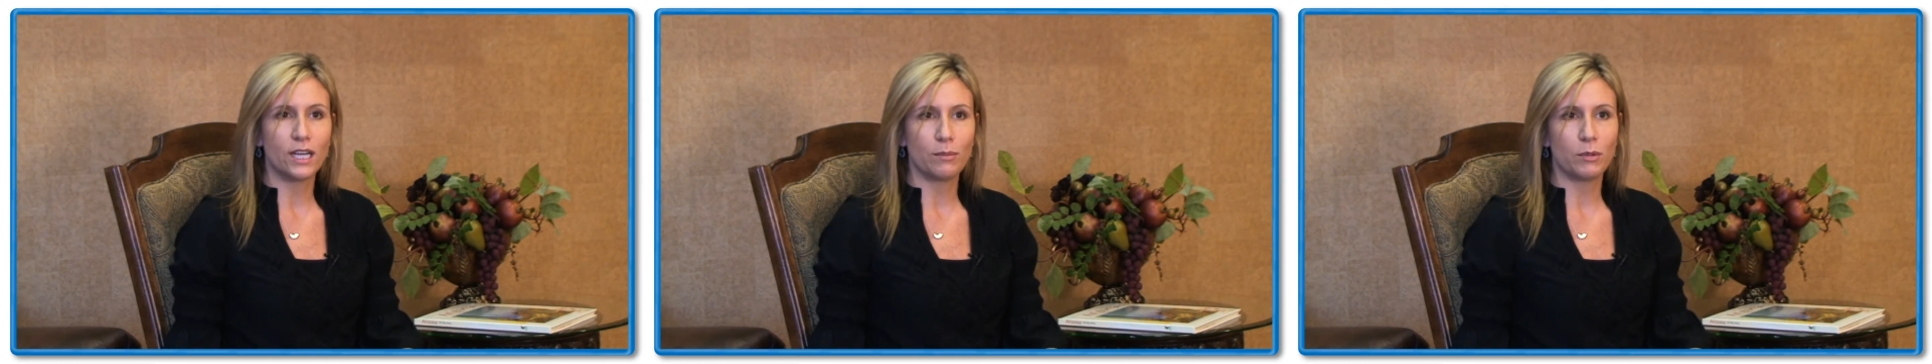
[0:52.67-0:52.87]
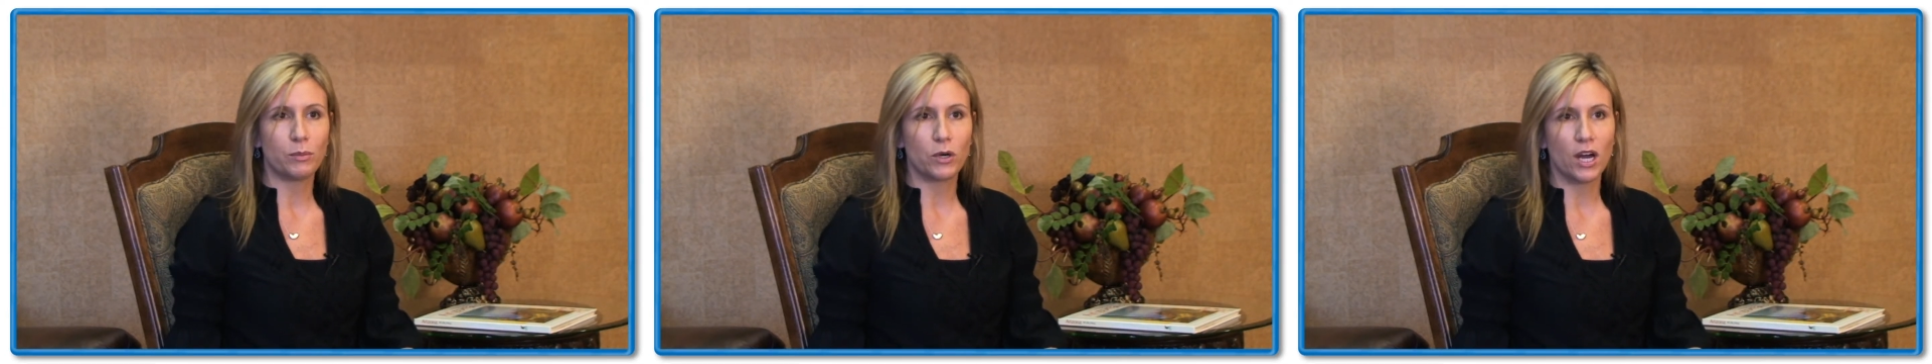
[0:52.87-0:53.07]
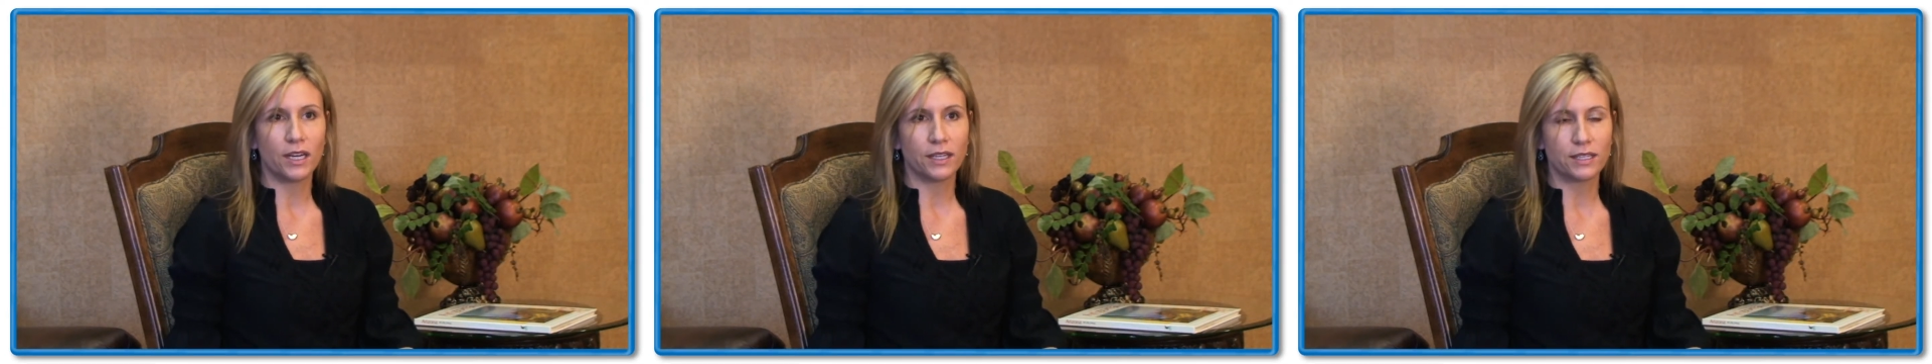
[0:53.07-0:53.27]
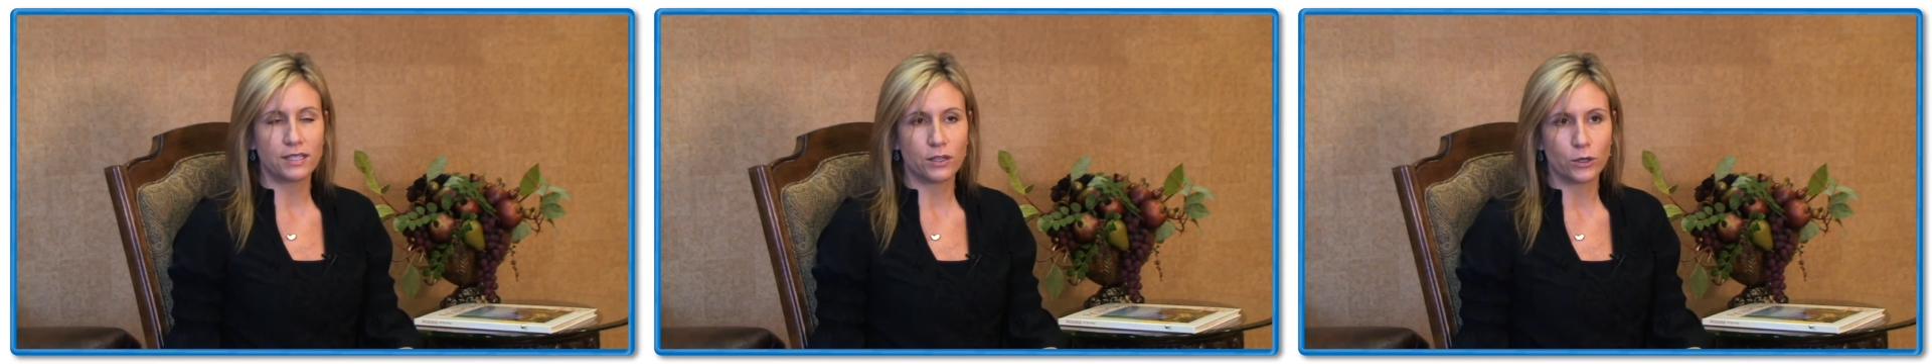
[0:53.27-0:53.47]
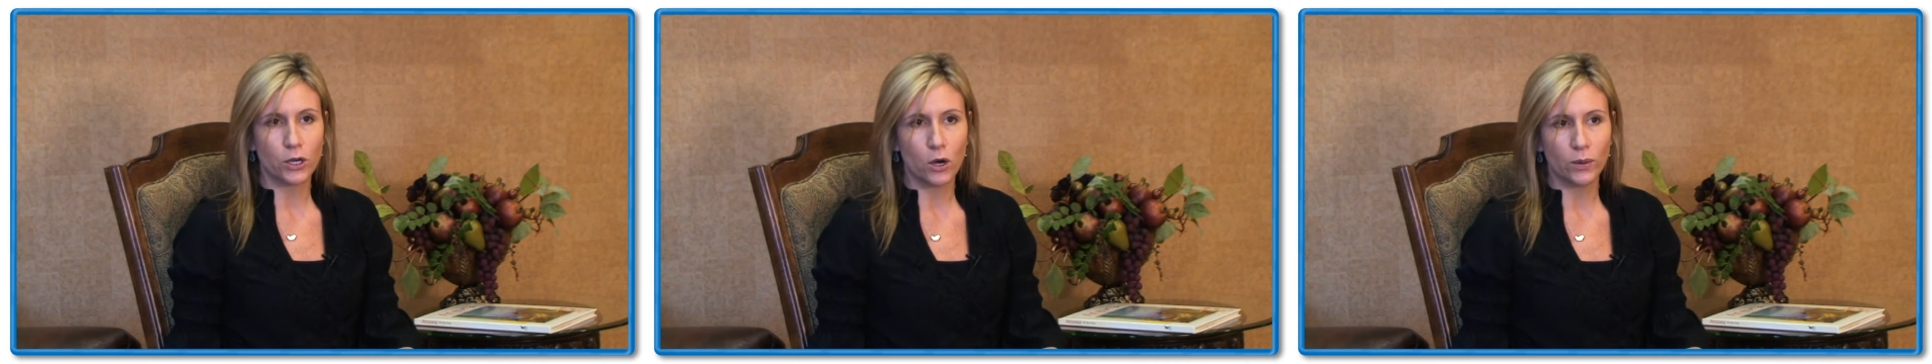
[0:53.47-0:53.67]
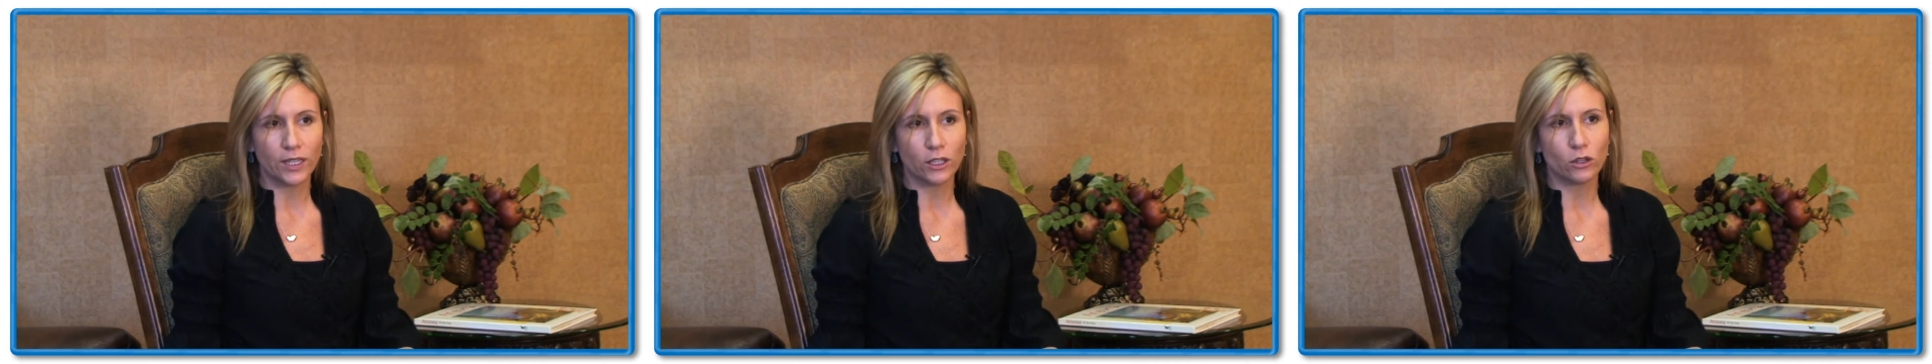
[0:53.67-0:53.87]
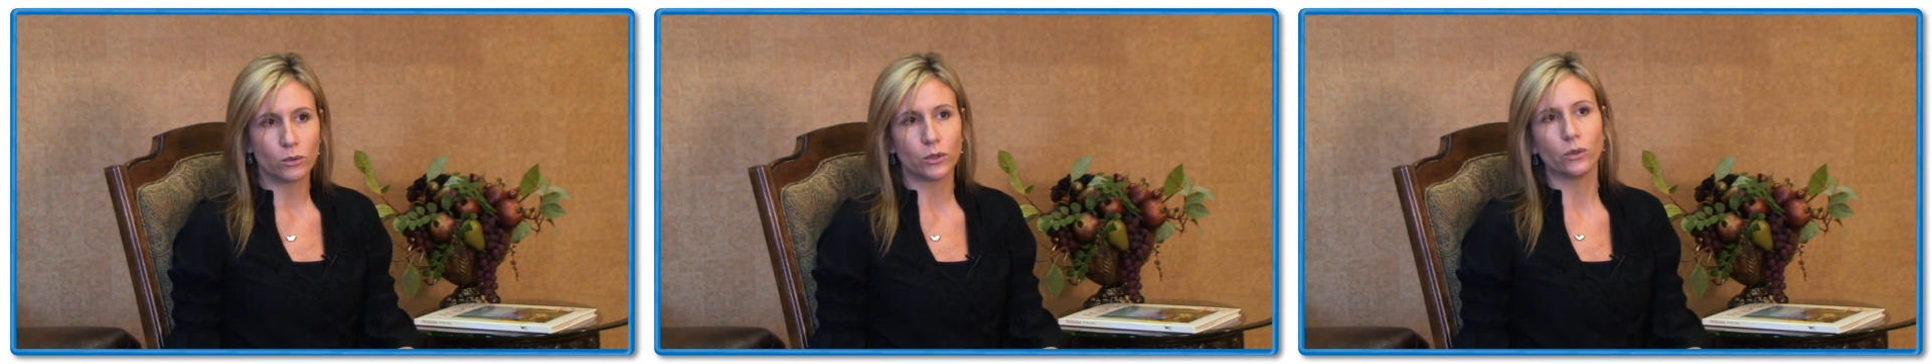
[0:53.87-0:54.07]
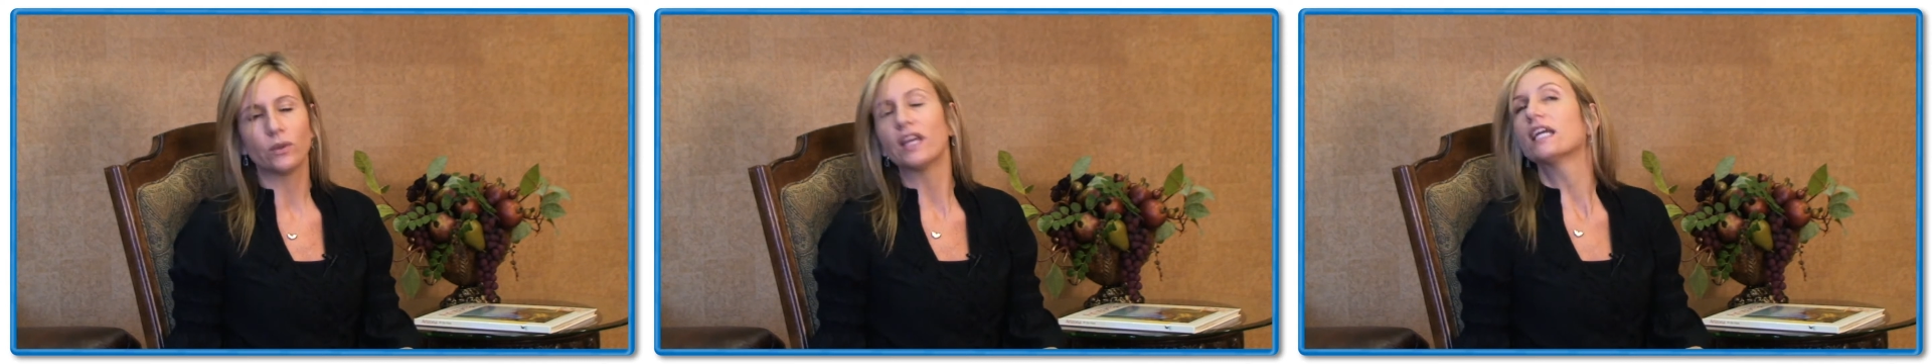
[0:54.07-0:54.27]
type of products they're going through.